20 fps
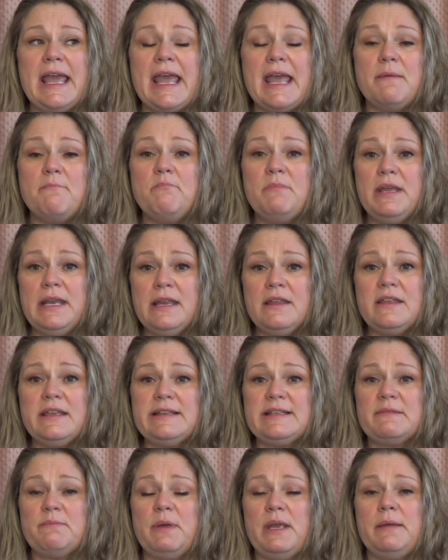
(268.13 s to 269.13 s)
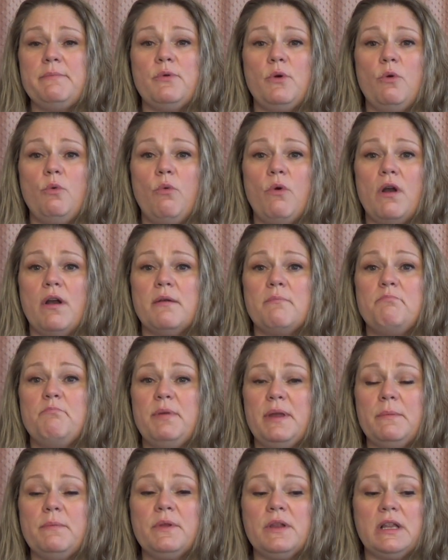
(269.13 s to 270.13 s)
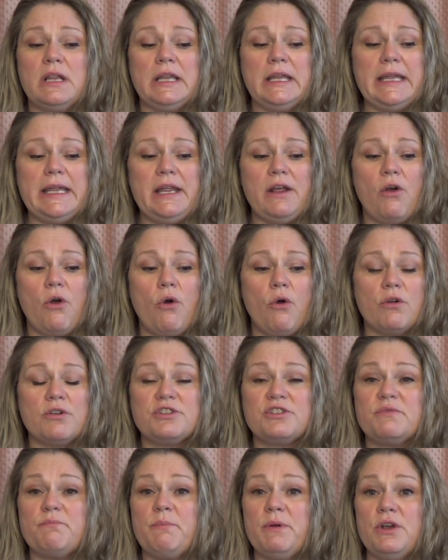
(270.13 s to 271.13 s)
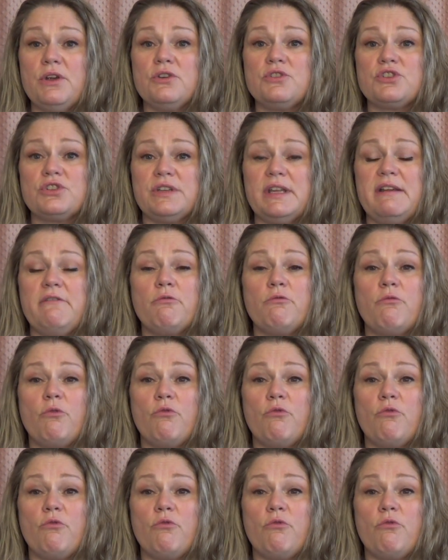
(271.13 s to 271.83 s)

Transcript: and many of these people weren't biblically or spiritually